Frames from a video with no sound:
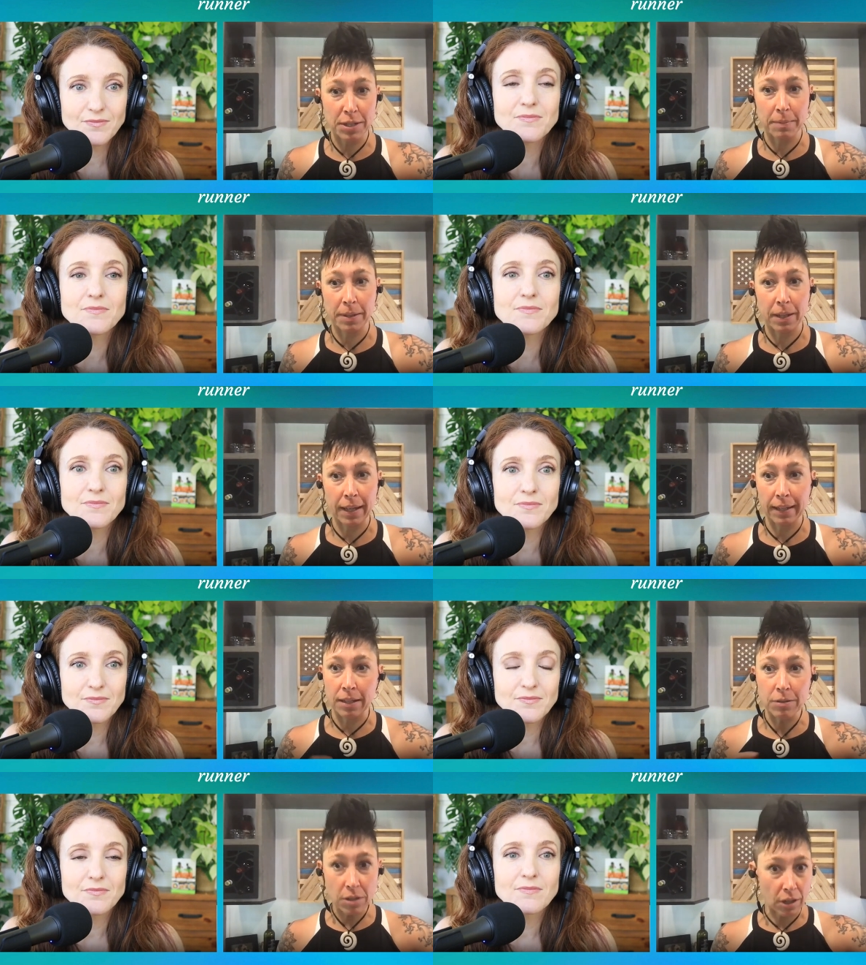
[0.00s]
Speaker 1: to be like,
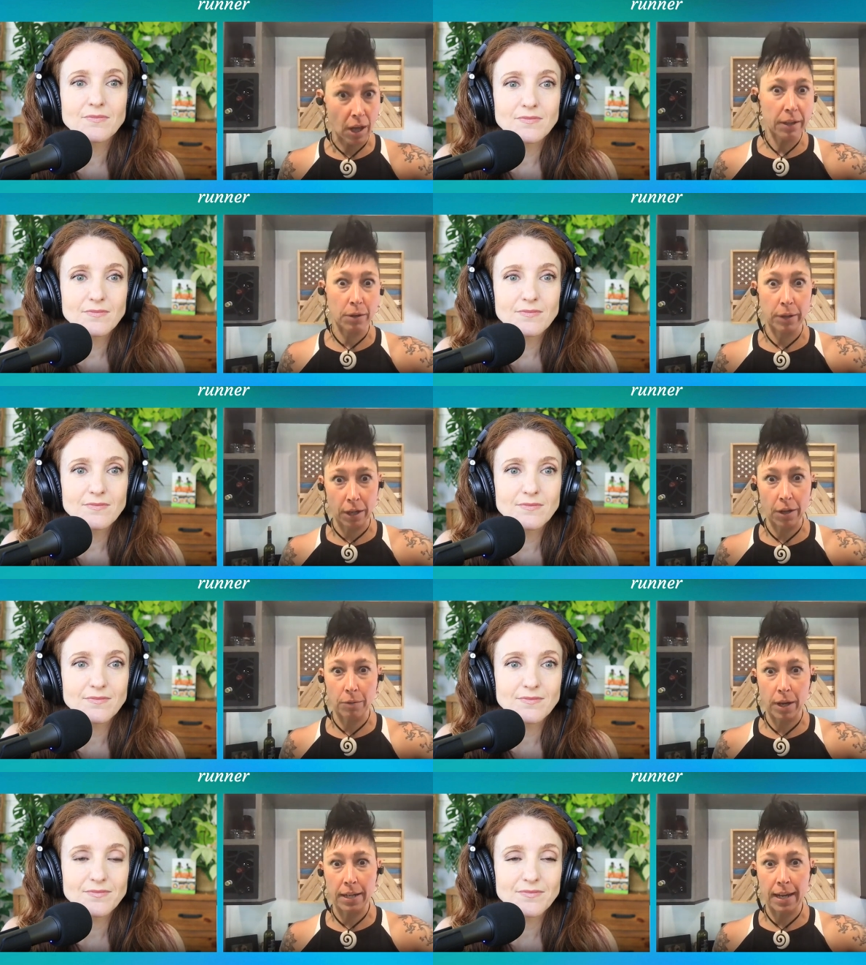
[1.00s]
there's a lot going
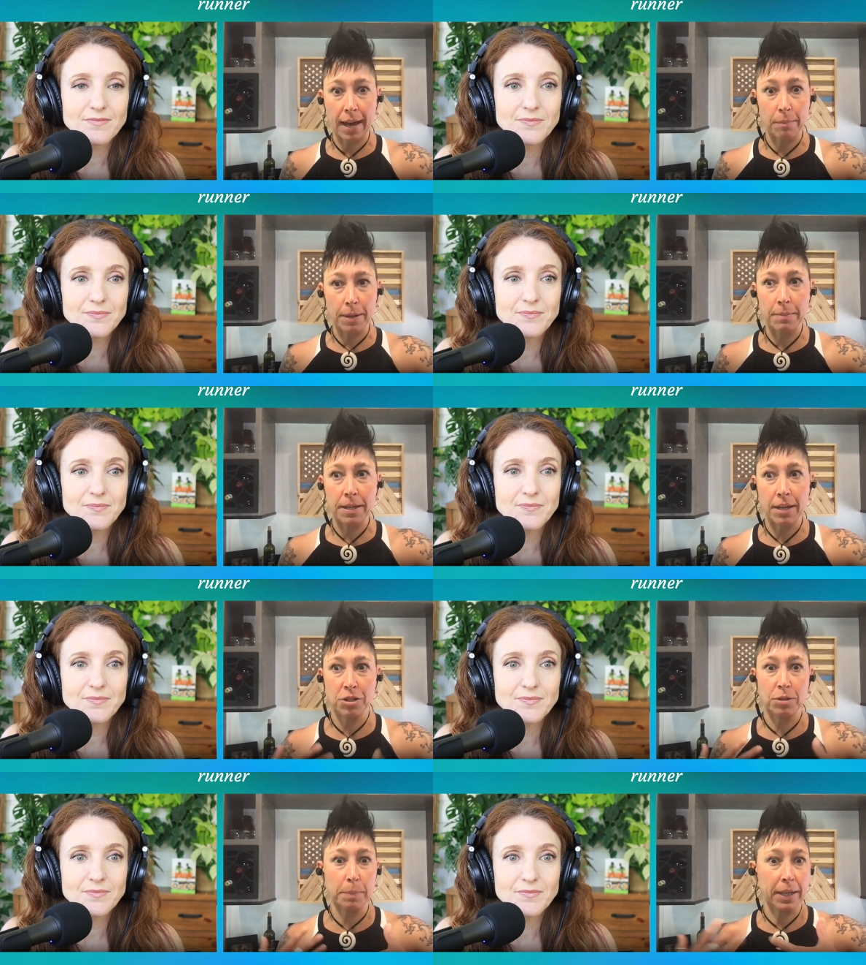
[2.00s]
on right now. Maybe I
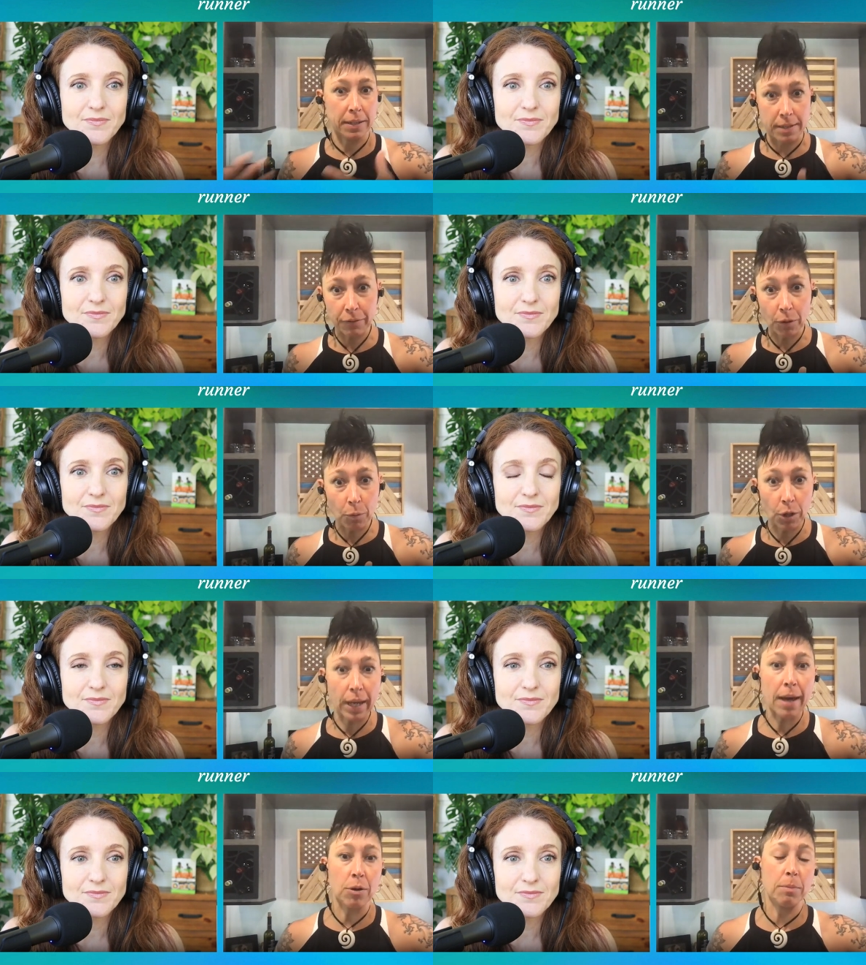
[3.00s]
should pick a different
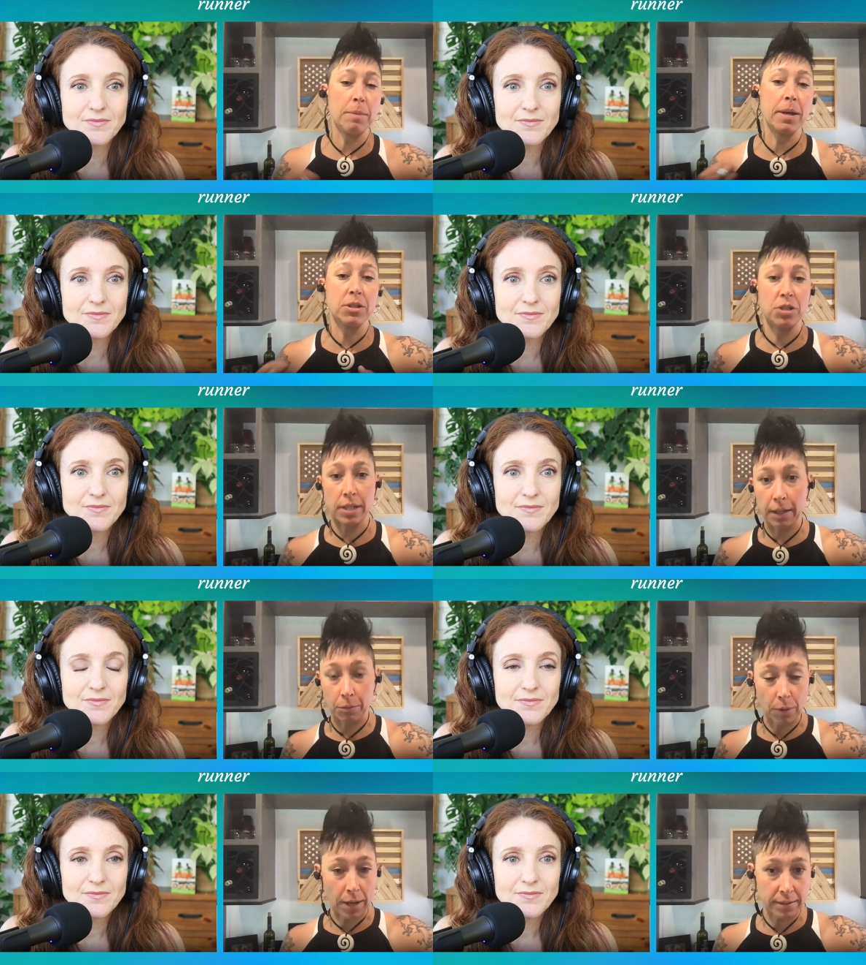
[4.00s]
workout or maybe I should take
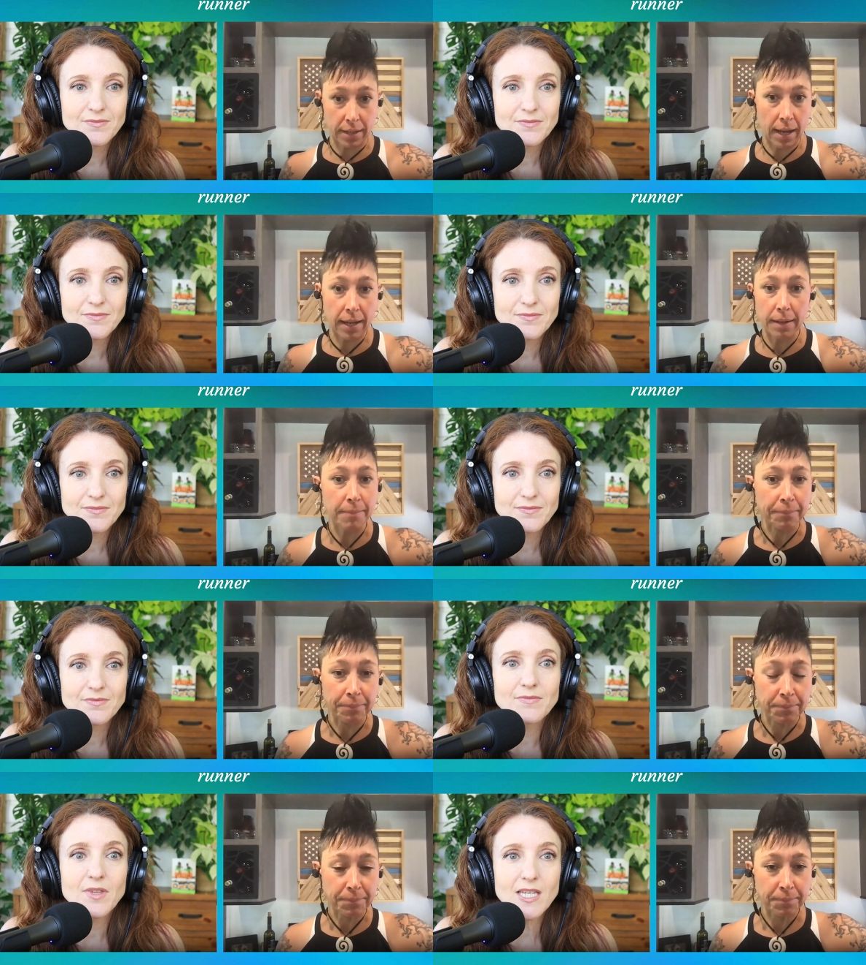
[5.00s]
a rest day.
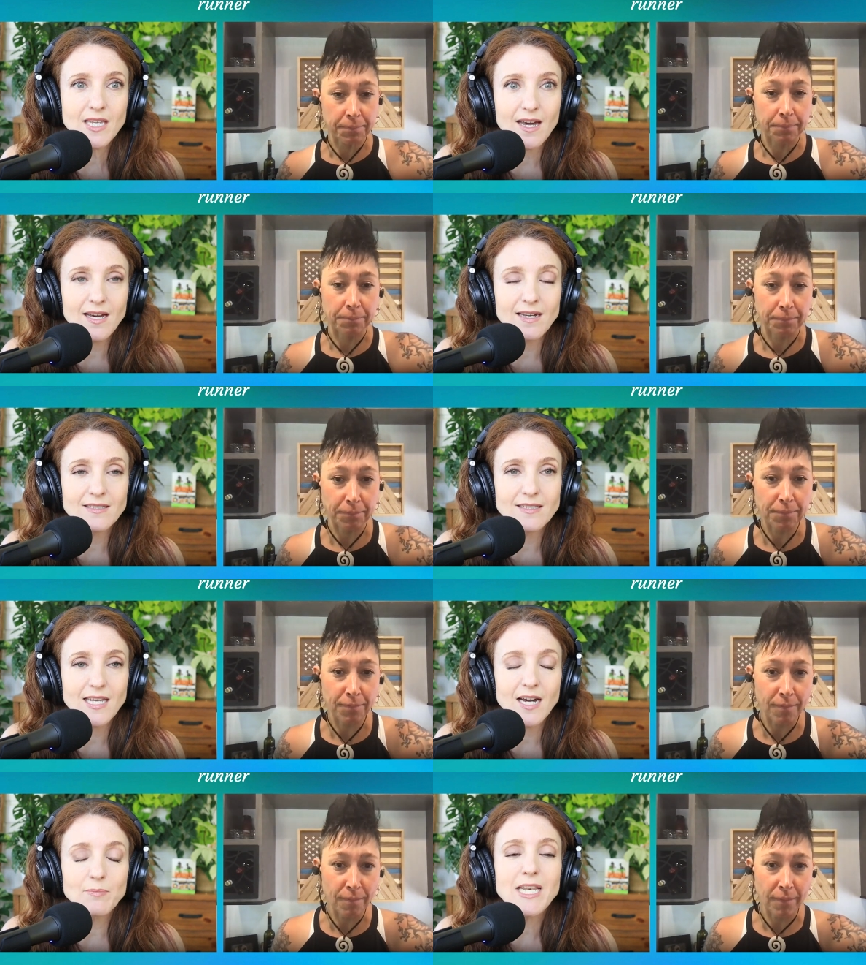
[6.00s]
Speaker 2: Yeah, yeah.
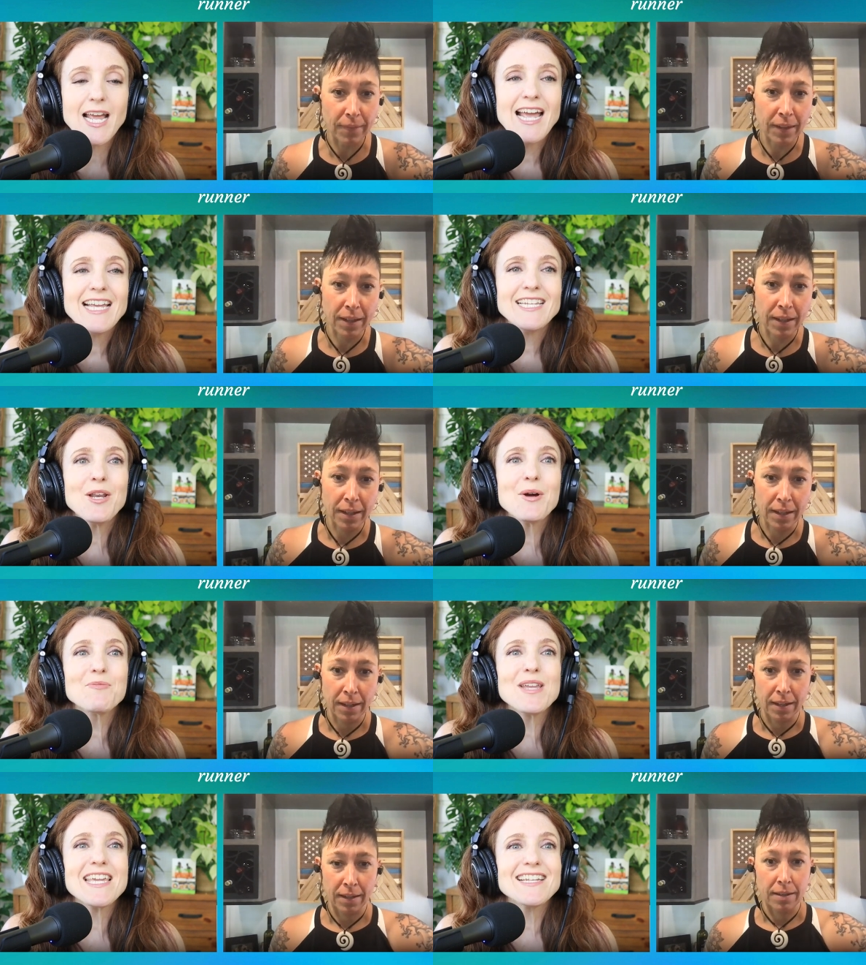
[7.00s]
But, you know, we
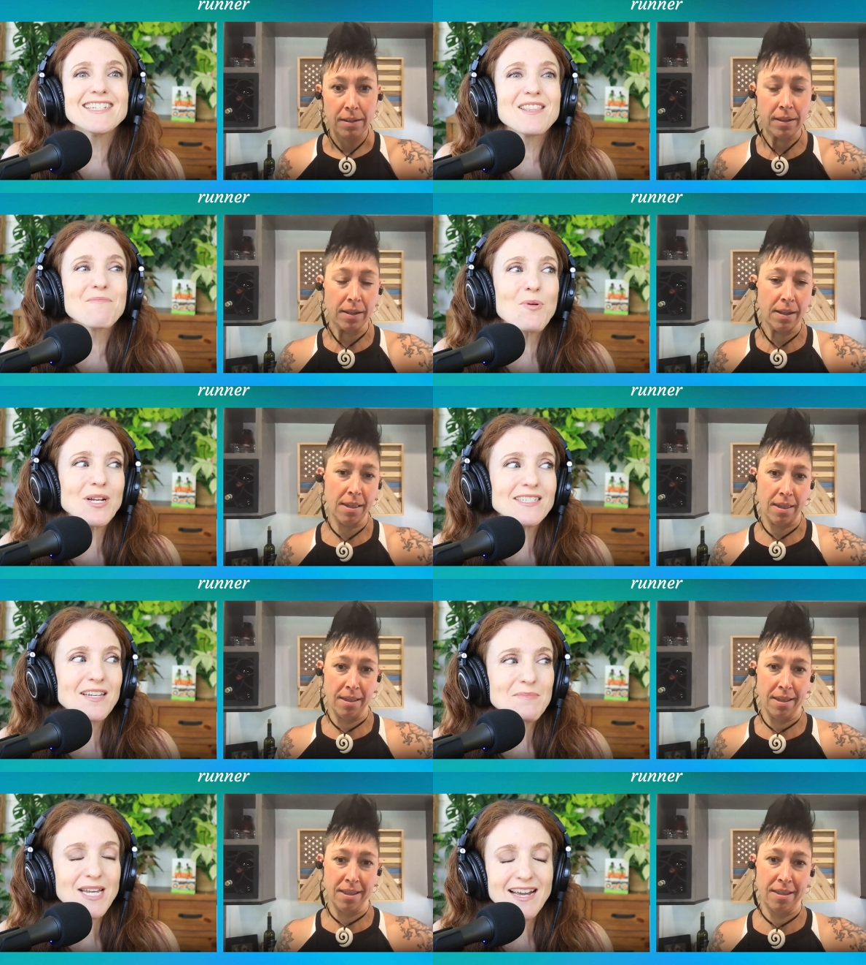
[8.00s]
get to the point
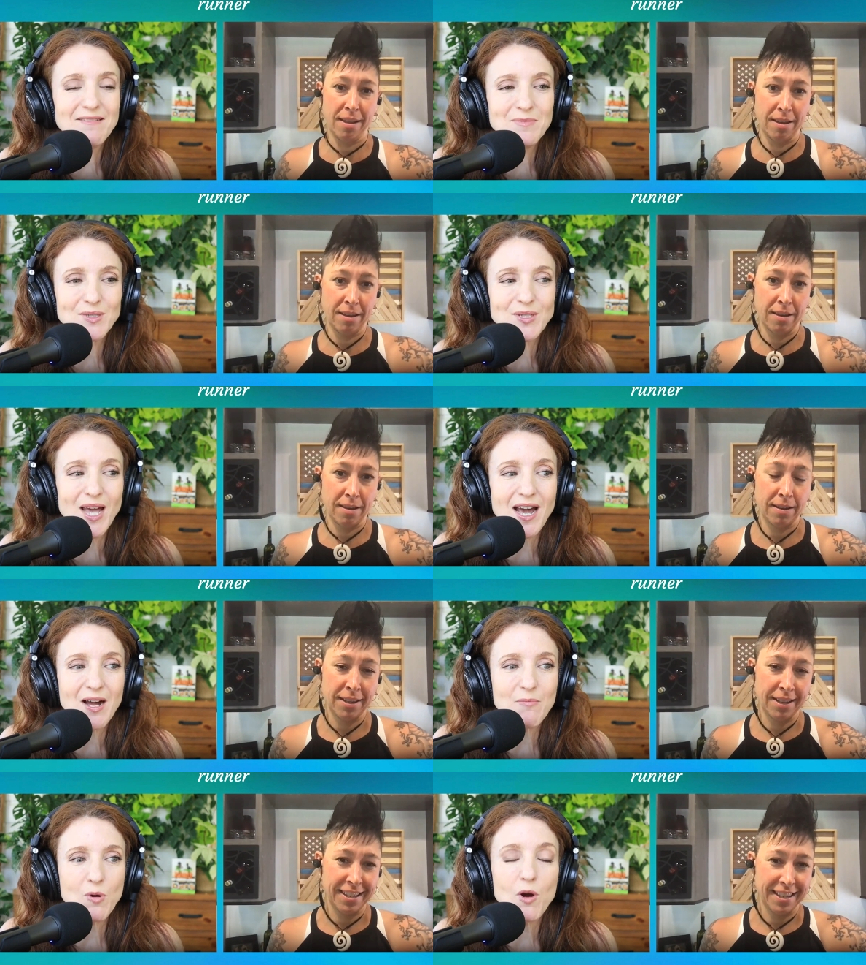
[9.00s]
sometimes um,
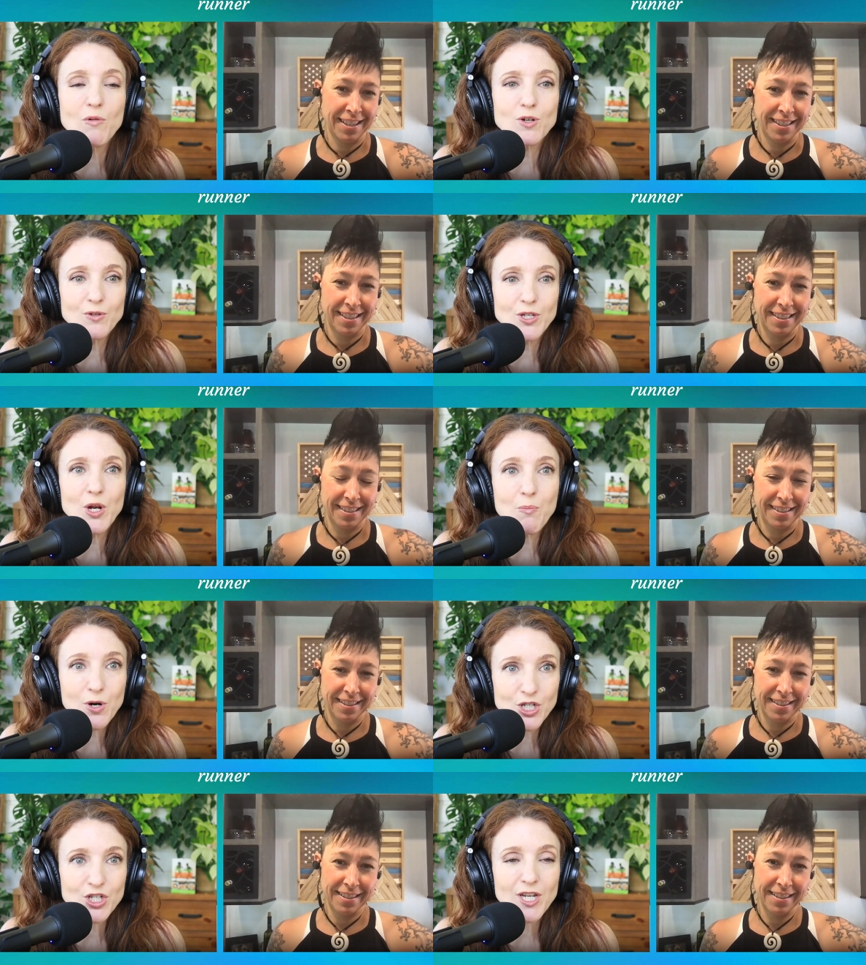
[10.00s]
when we're, you know,
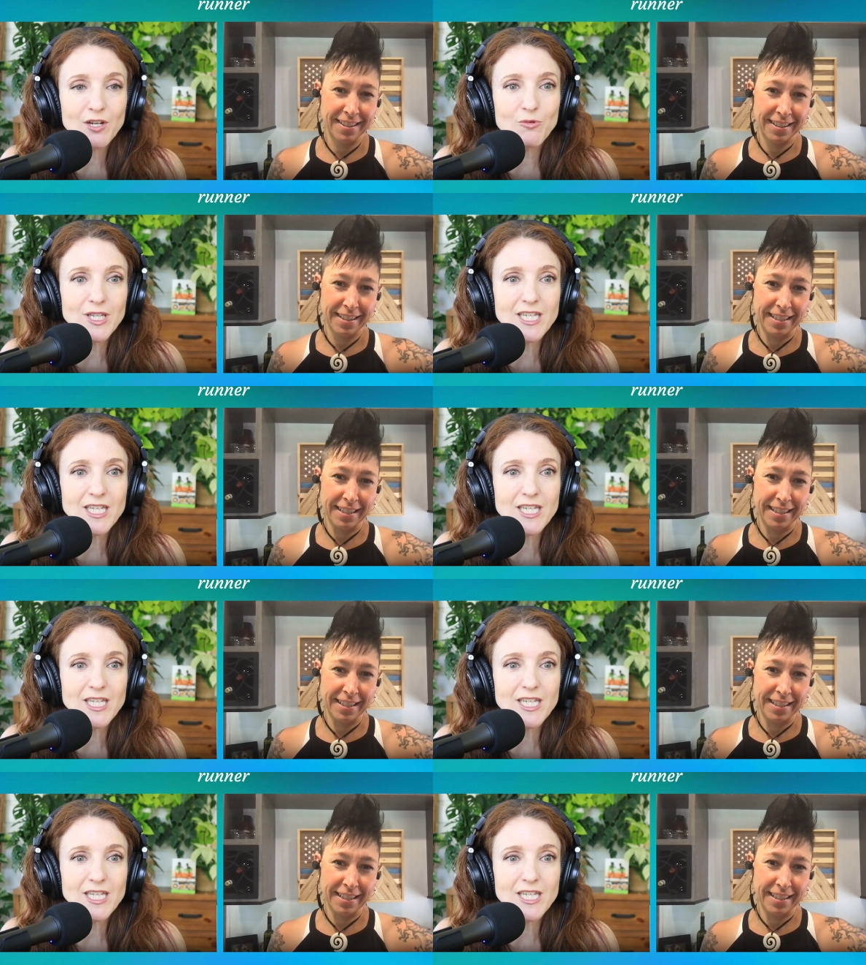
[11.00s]
pushing really